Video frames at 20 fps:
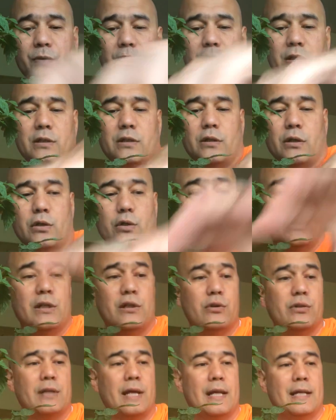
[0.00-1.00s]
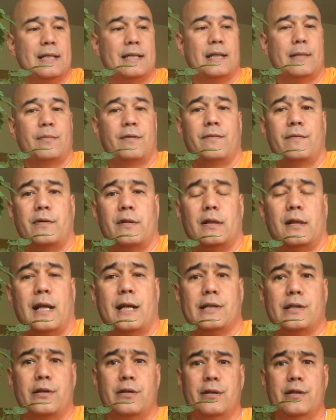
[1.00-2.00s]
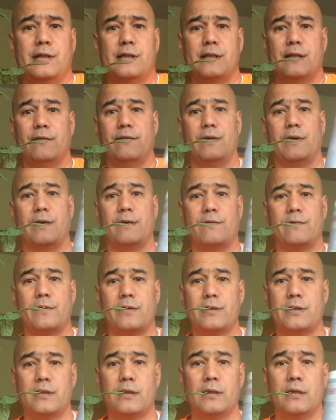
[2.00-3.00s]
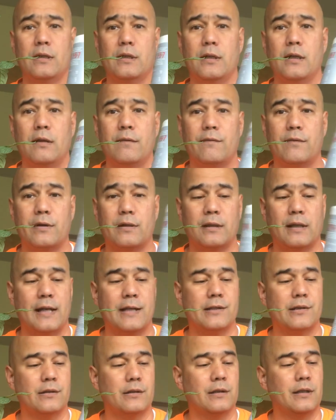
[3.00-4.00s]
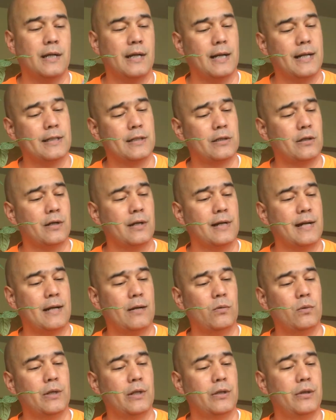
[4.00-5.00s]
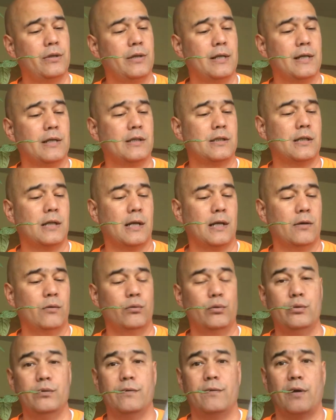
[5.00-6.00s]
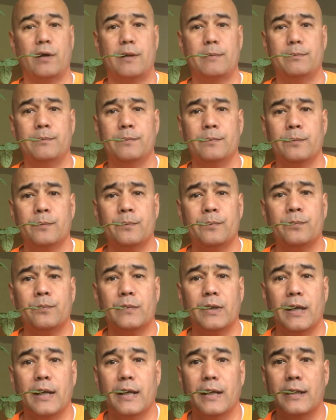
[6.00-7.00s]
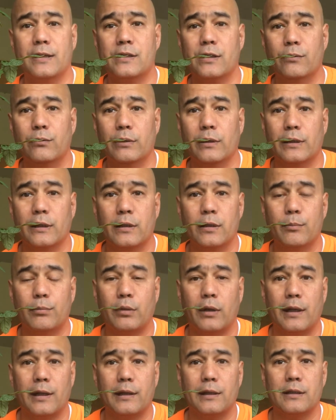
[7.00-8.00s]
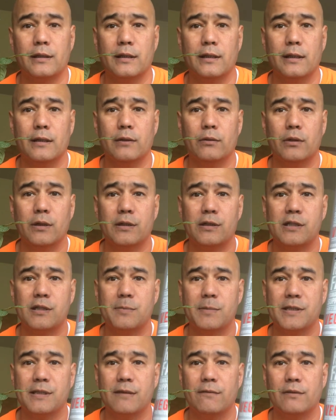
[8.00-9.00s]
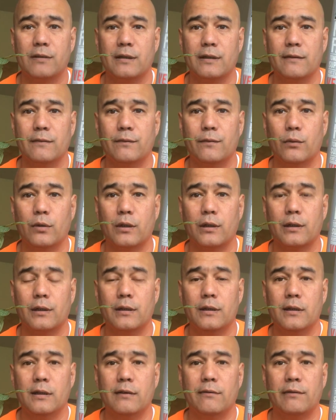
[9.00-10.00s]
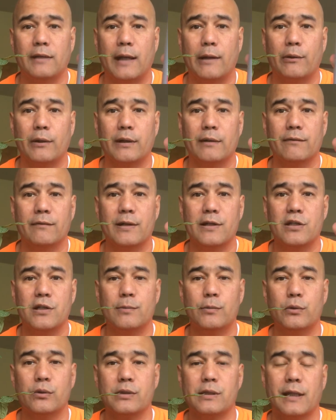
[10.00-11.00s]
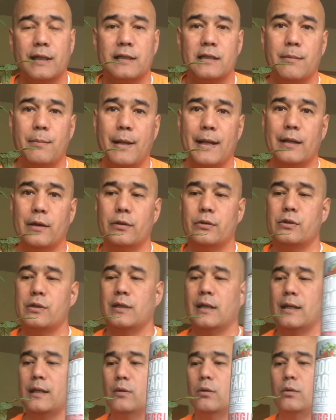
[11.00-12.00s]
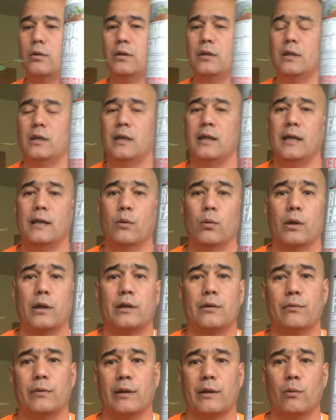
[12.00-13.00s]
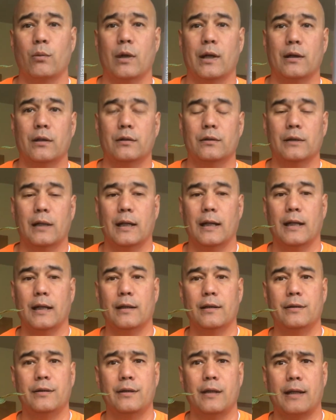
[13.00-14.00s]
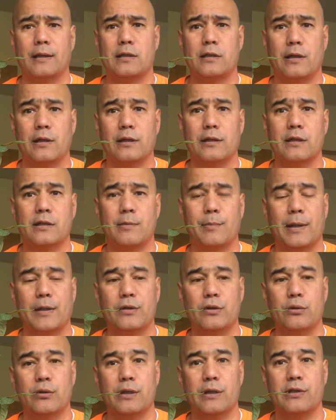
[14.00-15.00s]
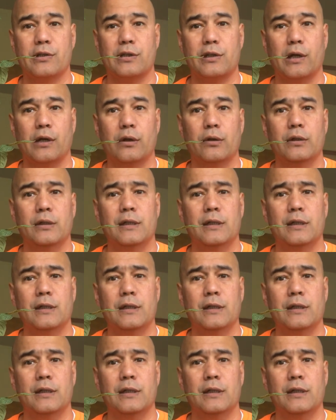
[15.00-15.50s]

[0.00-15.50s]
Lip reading: So you can use any type of fertilizer. This is the very first fertilizer that I started out with. It's Root Farm, and it's a really good product, and it's specifically for flowering vegetables like tomatoes, and it worked really well. I started this about 2 years ago.